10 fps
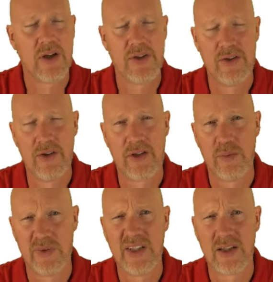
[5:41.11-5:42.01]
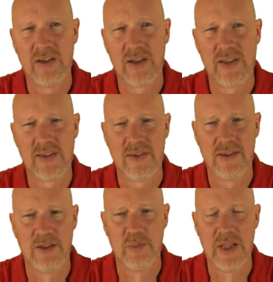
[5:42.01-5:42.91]
on the Nook. We'll take a look at this in a
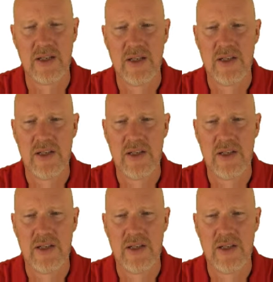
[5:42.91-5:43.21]
little bit.